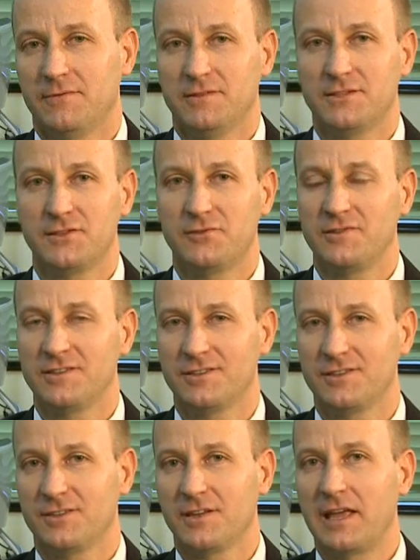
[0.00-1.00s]
Well,
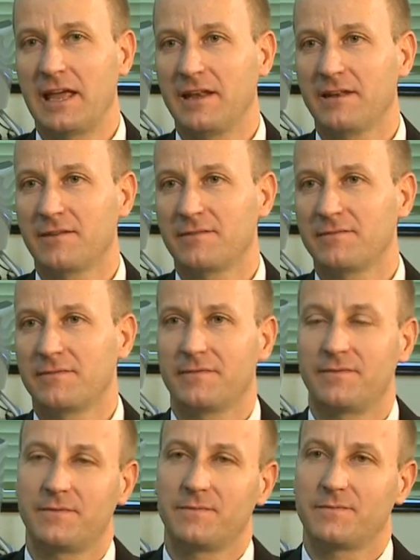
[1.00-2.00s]
Citrix is again a
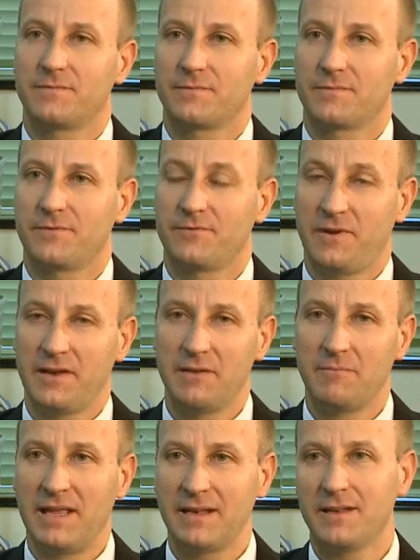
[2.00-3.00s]

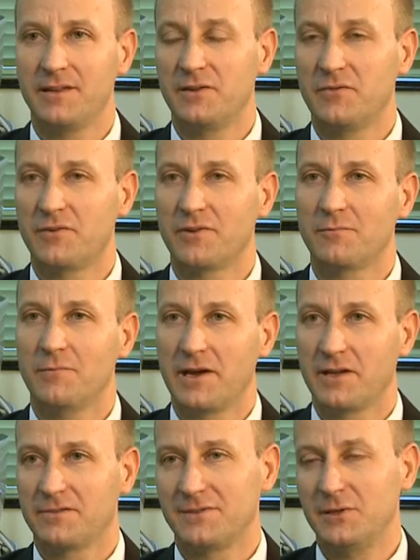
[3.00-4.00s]
fundamentally different
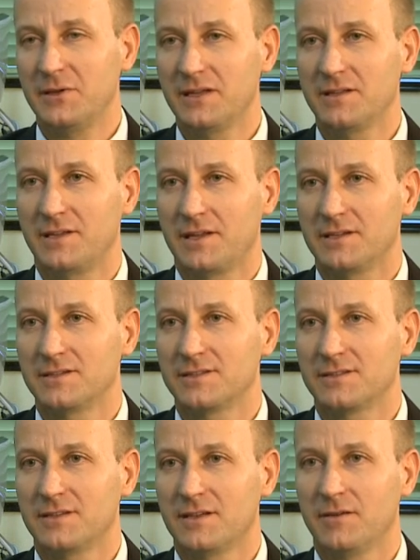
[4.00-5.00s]
way of doing
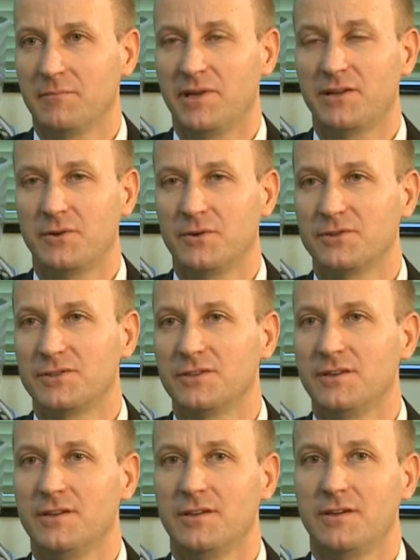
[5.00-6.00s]
things, because
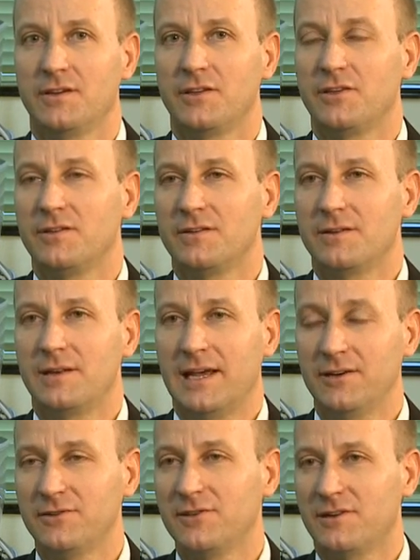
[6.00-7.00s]

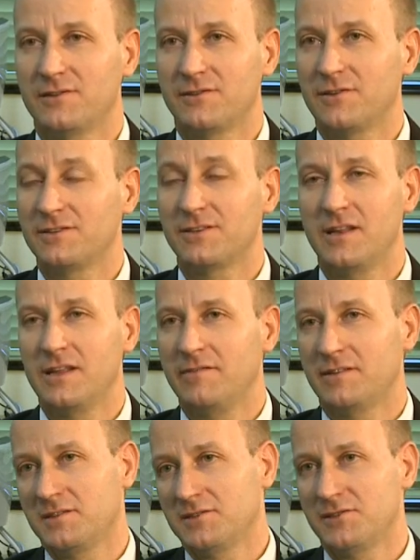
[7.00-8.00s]
no data is
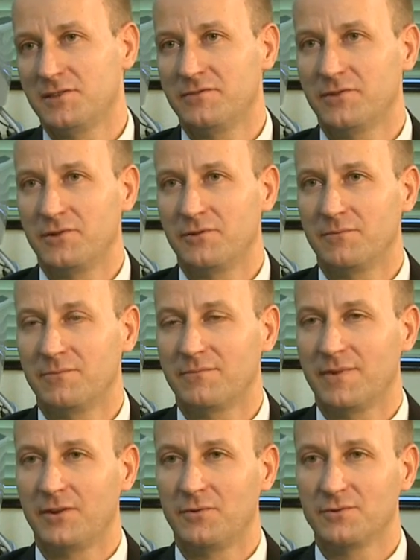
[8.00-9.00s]
leaving the server room.
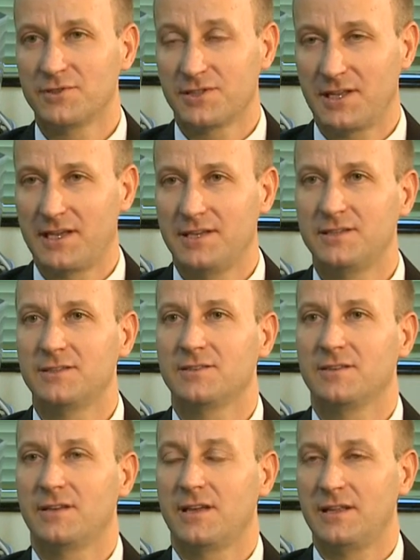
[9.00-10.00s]
It all stays
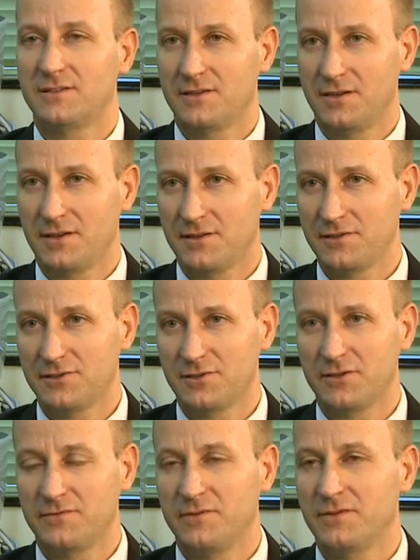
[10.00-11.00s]
inside the
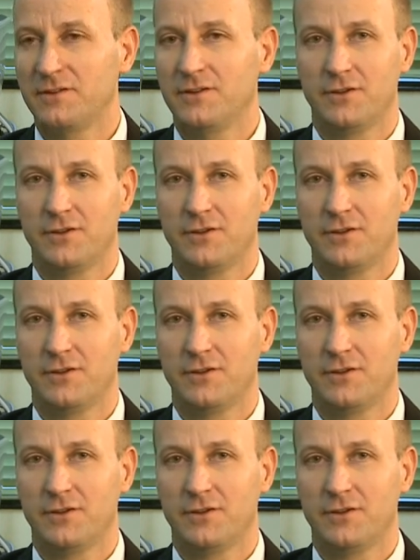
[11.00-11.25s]
server.